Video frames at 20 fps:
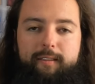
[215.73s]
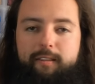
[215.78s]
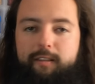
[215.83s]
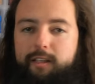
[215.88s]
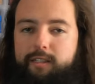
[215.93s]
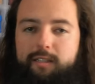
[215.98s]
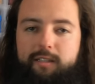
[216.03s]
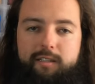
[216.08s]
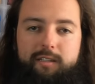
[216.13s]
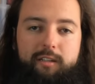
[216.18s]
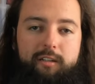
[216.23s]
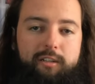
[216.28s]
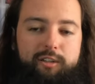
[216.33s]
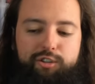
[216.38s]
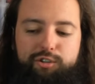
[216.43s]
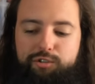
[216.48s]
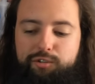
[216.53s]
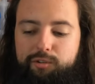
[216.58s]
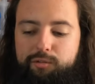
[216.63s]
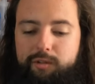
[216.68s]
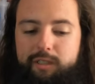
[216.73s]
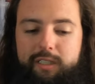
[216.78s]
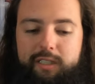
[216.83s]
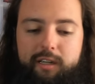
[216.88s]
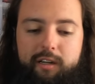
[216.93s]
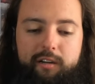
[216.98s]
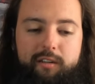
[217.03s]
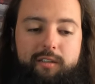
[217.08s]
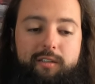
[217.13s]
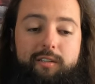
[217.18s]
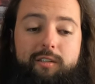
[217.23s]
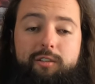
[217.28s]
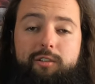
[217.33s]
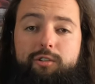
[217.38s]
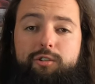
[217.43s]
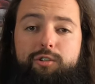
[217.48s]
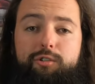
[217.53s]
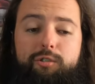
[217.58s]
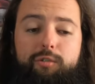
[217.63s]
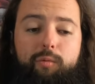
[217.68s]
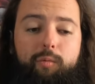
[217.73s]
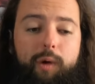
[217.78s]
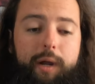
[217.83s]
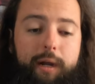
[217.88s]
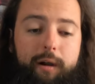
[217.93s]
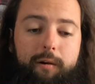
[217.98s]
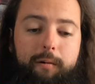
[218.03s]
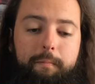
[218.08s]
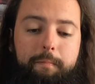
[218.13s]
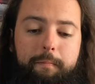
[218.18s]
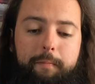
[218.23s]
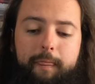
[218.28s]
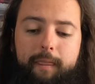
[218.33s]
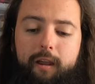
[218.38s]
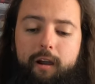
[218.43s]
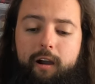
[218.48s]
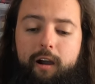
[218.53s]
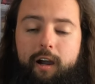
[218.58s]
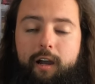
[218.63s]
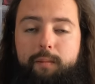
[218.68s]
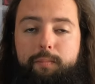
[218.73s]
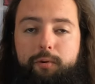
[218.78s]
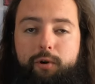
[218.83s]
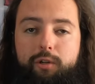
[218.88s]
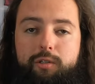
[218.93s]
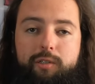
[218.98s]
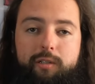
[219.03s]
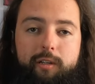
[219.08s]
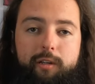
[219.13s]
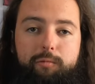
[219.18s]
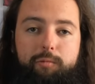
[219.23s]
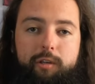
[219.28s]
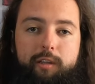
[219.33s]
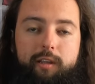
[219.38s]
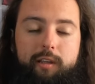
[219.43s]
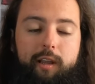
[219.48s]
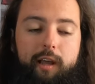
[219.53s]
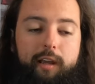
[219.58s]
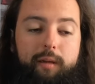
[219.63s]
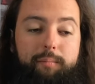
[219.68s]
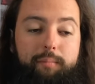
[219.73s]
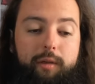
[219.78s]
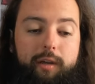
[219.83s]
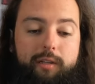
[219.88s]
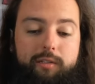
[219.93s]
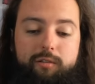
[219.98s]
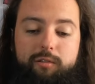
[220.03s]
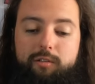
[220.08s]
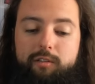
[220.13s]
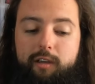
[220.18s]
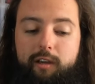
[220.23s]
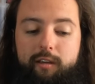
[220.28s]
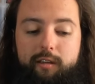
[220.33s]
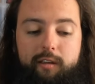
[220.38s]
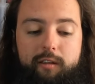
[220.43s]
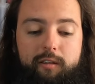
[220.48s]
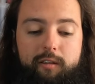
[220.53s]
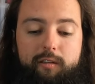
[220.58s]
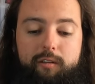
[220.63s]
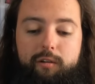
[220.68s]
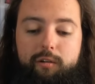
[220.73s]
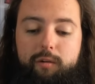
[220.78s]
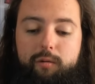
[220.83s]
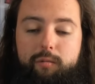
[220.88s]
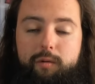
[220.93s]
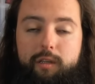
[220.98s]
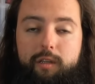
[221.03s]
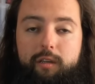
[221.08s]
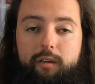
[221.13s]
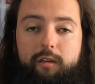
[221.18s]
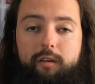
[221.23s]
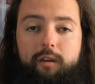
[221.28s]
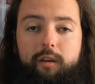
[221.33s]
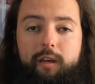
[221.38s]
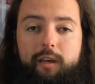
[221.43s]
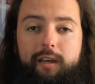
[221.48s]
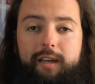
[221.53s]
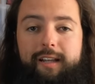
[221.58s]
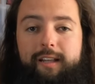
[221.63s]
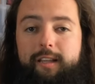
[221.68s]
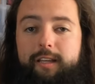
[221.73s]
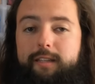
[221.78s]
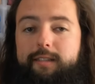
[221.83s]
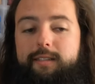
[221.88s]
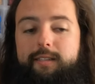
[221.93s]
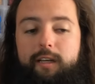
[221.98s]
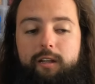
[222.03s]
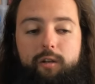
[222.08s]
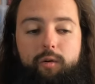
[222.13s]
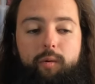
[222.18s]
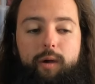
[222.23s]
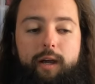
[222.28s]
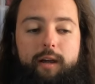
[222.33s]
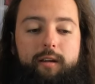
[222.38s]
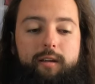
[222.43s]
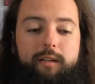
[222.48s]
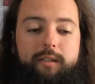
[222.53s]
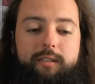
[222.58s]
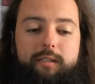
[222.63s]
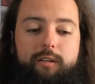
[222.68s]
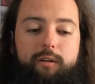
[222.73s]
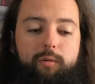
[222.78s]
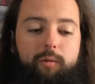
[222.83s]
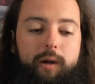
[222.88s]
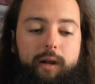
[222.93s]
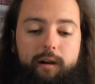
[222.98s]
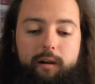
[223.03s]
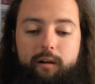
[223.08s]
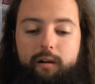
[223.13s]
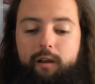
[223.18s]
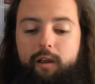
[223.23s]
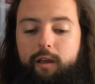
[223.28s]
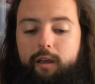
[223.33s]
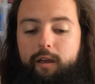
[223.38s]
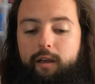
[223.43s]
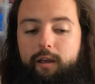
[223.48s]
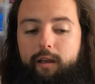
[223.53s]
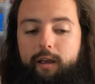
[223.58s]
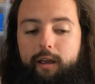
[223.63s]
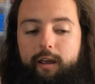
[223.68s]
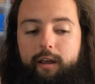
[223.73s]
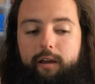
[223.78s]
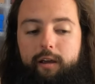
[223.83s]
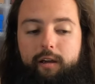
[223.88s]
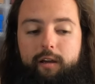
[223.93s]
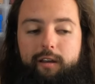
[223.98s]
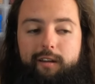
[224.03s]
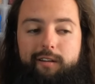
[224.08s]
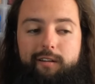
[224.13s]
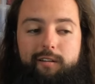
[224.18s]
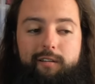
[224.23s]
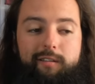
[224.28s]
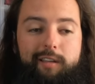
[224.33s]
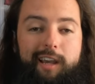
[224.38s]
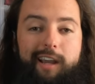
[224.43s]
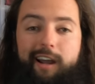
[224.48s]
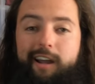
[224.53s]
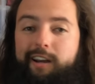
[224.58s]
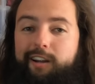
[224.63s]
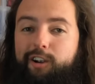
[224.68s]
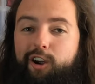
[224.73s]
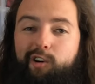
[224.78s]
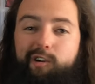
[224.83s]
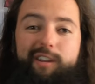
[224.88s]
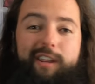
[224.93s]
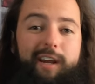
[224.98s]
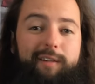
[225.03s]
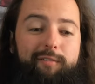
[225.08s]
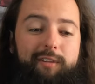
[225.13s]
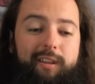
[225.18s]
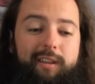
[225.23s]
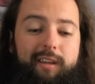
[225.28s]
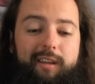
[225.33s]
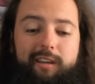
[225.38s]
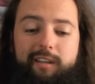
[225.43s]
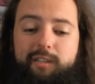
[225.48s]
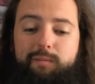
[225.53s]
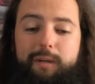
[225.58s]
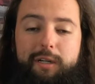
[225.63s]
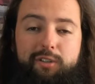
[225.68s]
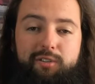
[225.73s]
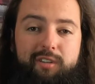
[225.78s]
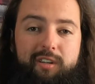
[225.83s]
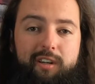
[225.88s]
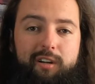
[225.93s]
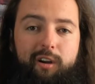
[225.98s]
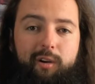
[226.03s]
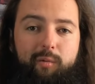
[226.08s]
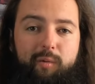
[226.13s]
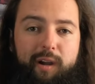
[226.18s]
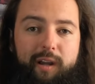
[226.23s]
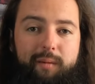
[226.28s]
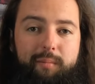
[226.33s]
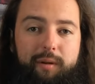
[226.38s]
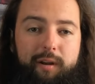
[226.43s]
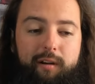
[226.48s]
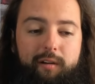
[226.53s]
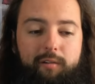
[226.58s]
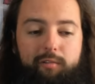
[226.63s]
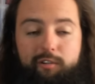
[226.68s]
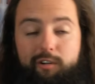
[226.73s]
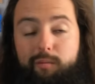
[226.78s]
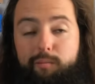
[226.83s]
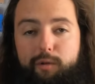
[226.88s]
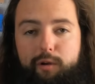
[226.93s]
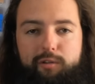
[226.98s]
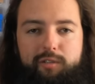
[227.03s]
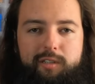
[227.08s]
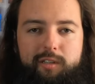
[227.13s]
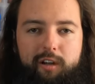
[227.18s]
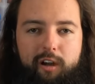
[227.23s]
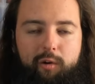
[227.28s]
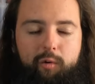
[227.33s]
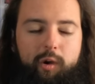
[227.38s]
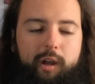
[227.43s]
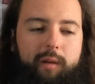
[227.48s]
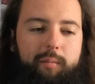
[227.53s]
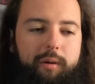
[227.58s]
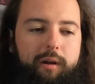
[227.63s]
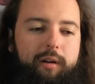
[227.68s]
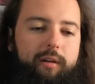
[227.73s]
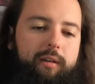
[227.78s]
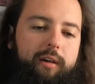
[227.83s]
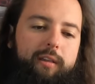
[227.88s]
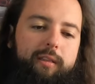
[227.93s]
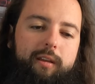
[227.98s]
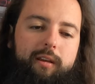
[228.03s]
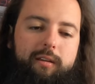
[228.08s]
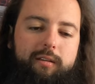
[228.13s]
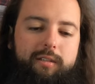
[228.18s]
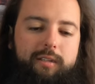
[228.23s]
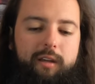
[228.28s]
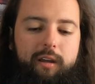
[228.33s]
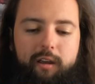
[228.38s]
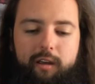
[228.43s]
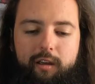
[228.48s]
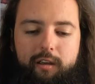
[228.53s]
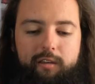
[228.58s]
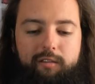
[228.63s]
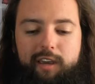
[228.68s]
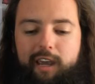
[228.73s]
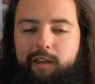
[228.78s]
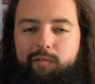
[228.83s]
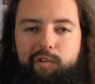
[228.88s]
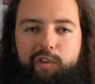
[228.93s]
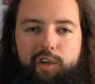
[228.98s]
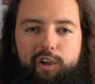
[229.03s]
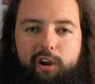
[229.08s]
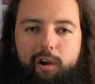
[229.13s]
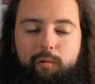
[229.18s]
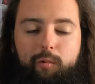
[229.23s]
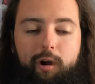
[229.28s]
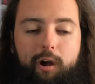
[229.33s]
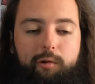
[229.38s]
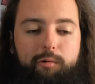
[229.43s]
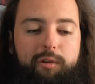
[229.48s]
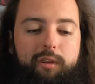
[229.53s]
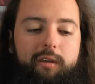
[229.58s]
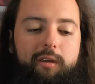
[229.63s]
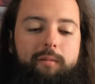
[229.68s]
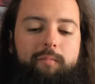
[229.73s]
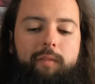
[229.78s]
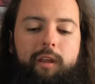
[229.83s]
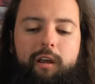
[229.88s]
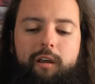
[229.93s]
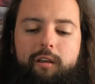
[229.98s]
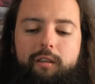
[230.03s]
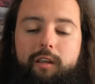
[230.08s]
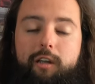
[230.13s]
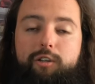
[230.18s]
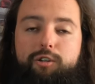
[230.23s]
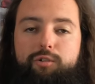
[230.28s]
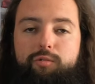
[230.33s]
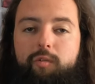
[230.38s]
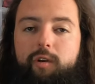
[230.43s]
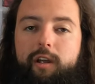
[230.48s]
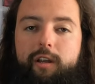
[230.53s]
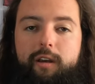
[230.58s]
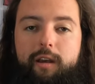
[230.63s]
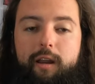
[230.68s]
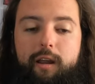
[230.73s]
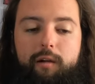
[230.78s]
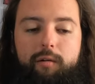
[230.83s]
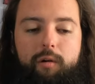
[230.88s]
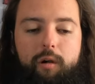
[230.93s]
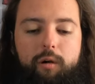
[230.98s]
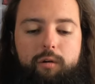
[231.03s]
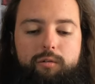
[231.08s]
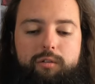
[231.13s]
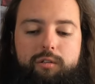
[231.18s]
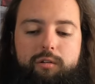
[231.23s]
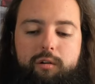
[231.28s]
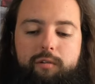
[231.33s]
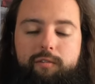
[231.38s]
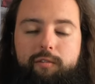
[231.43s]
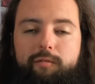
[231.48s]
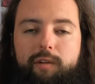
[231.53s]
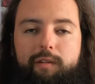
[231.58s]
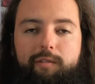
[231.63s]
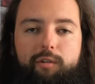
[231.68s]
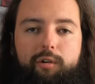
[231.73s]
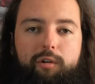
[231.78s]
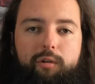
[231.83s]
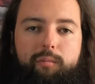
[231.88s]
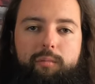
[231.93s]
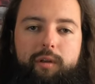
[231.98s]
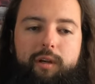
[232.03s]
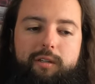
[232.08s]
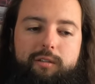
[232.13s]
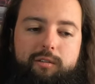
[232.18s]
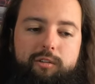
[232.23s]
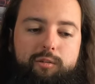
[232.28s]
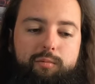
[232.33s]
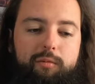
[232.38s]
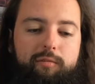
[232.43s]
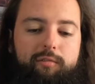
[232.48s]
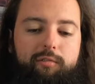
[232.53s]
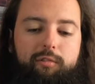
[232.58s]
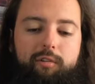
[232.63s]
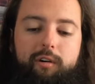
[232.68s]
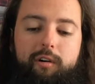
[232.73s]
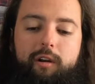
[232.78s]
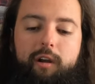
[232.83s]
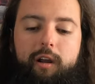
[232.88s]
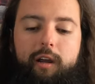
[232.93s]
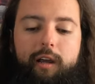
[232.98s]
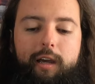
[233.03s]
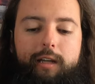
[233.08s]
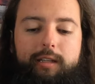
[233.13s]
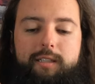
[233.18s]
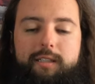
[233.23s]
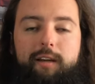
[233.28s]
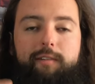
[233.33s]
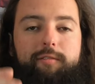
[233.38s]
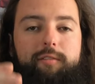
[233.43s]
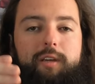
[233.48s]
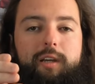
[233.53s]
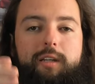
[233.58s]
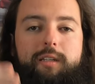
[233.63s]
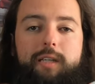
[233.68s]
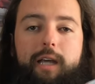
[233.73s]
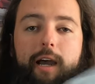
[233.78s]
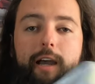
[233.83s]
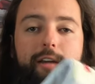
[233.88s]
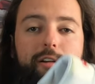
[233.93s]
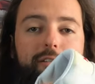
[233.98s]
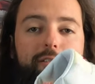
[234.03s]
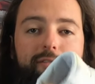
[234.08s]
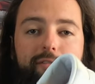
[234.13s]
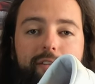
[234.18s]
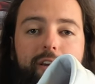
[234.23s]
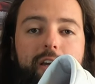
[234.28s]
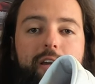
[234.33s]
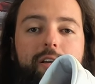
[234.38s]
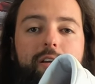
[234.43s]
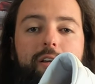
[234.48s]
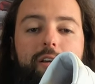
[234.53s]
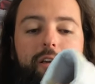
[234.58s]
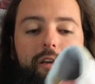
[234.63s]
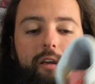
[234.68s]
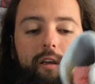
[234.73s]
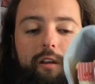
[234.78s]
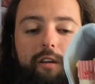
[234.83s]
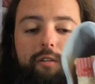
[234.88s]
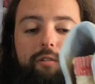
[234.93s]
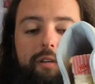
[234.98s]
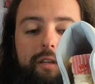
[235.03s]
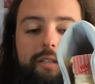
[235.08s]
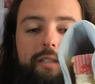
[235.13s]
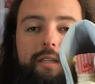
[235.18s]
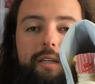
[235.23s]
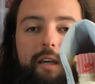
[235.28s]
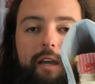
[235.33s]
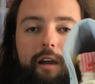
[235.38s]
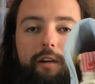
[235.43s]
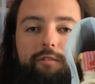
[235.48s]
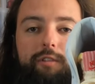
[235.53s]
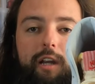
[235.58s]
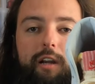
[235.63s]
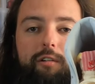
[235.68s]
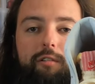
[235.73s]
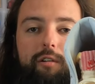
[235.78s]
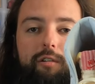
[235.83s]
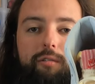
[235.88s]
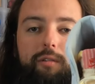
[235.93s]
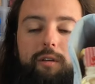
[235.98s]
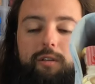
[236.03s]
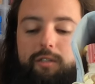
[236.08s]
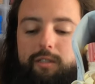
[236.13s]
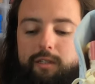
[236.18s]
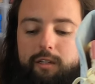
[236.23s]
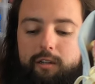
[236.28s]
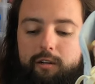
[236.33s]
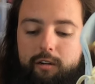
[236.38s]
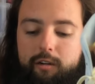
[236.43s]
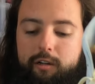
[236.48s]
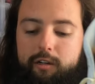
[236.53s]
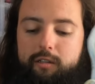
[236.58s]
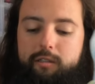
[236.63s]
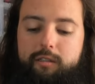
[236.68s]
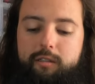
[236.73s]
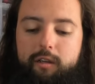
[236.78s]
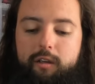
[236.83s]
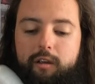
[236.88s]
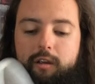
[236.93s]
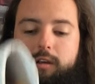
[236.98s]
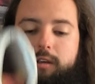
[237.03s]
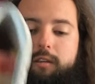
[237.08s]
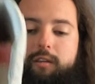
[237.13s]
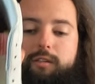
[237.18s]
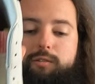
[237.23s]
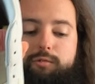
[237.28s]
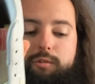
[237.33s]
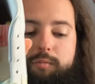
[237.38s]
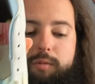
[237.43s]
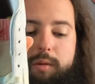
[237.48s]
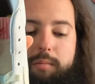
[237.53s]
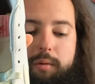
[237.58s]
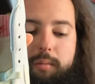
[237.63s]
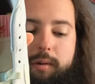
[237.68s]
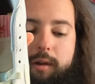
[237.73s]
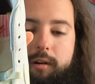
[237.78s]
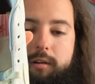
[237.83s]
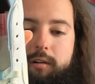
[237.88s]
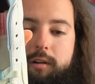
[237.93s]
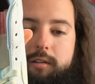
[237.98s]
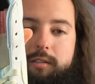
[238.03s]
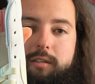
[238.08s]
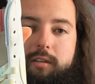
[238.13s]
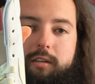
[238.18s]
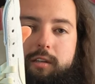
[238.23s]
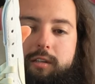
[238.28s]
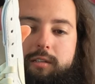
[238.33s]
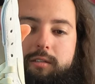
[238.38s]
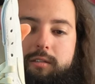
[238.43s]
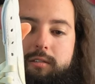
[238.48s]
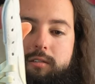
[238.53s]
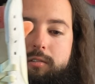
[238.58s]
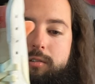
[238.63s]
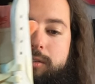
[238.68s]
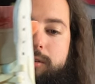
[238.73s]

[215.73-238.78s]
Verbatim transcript: This isn't a shoe to resell, this is a shoe to wear. I personally really like blazers. I think that they're a really clean silhouette, easy to wear, and they kind of go with everything, especially an all white pair or mostly all white pair like this. You can't really go wrong with it. They do run narrow, so if you've never owned blazers before, it's definitely a tighter fit, and you can see how narrow this sneaker is. This one might be better because the laces are